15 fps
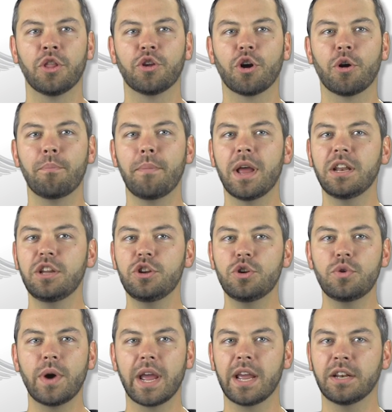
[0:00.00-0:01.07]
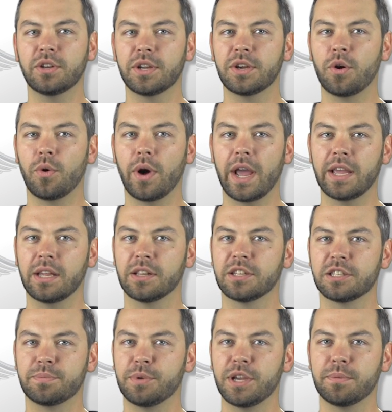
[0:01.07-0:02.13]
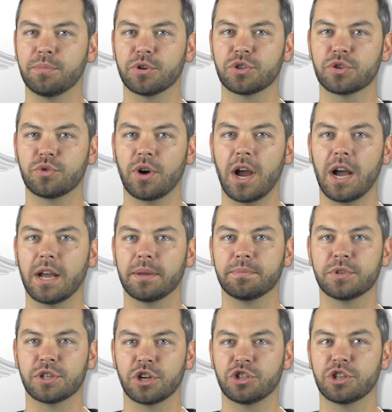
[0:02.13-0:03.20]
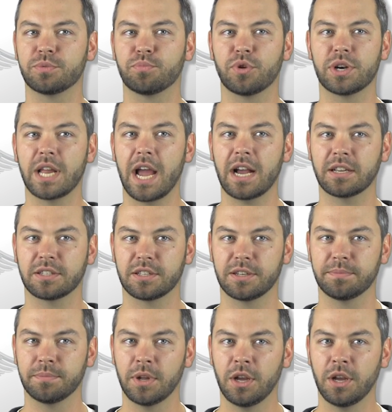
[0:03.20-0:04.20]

There are many new anticoagulants being prescribed, such as Pradaxa,